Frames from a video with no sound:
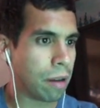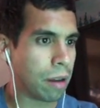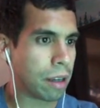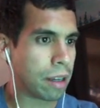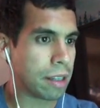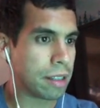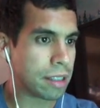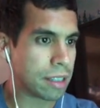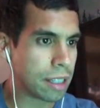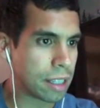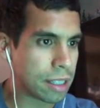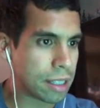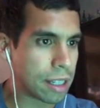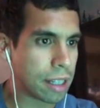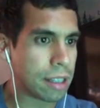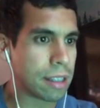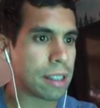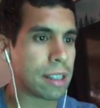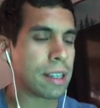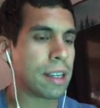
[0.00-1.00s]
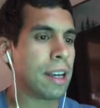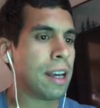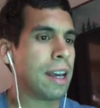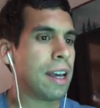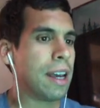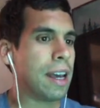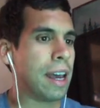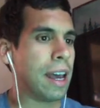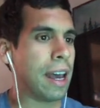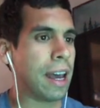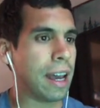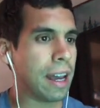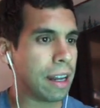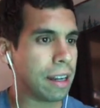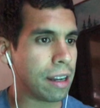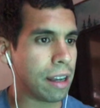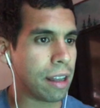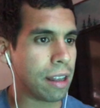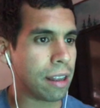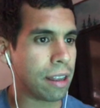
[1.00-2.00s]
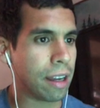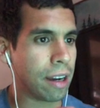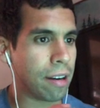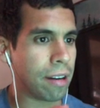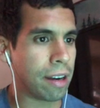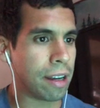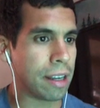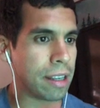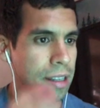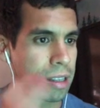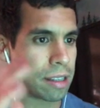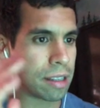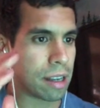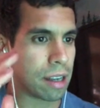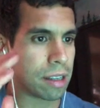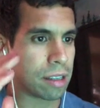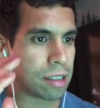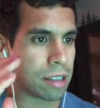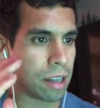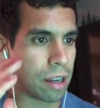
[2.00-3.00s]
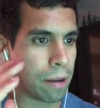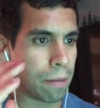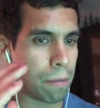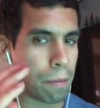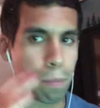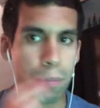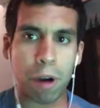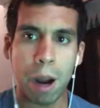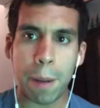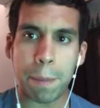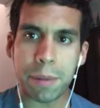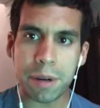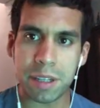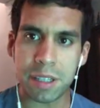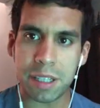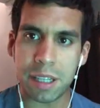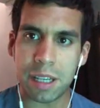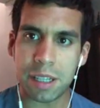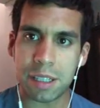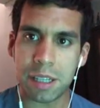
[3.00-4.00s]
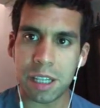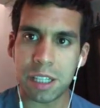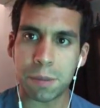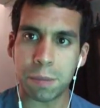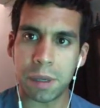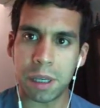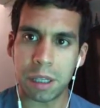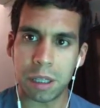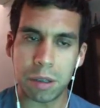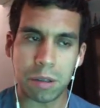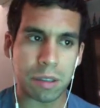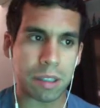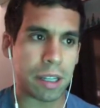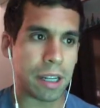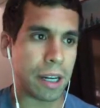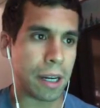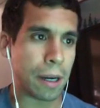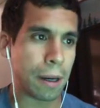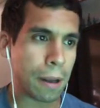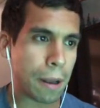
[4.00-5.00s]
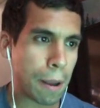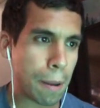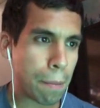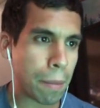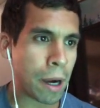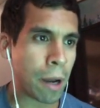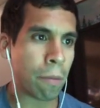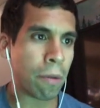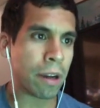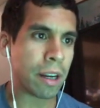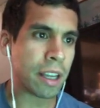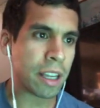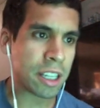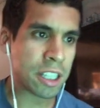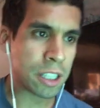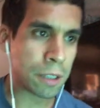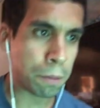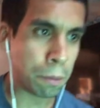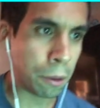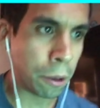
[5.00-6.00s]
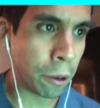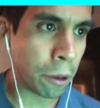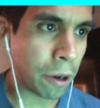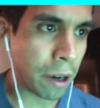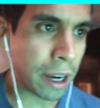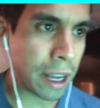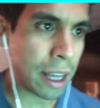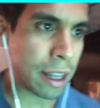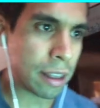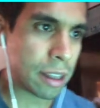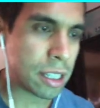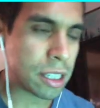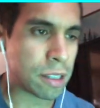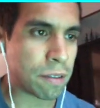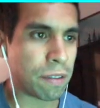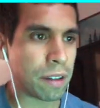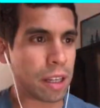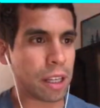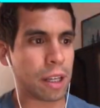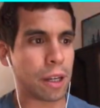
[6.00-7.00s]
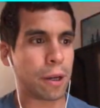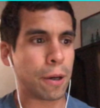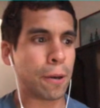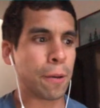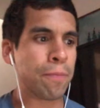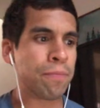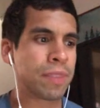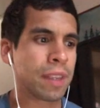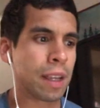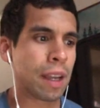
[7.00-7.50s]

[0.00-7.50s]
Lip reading: consistent, and there is some proper CSS being used here. But I want to explore in this video